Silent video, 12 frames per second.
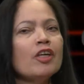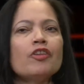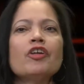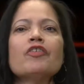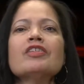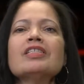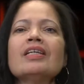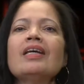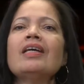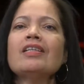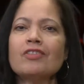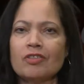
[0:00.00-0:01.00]
There is a
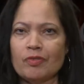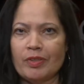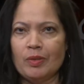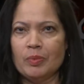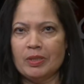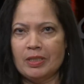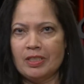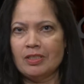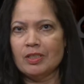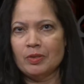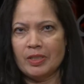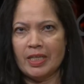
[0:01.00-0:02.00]
history with this
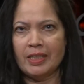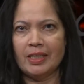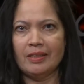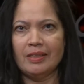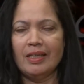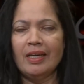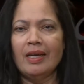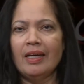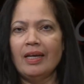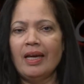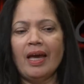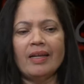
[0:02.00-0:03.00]
lieutenant.
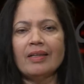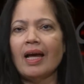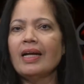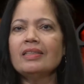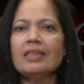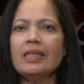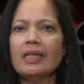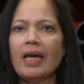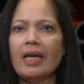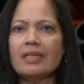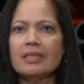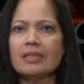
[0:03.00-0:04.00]
He had 19
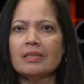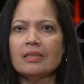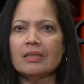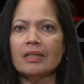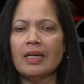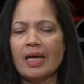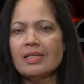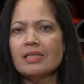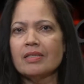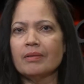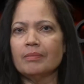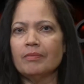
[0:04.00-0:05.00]
cases
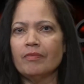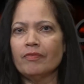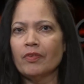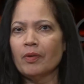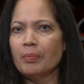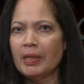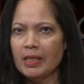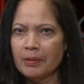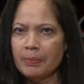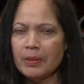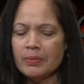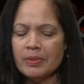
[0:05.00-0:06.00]
against him for being
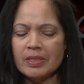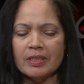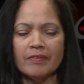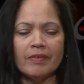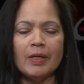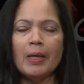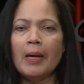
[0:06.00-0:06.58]
abusive.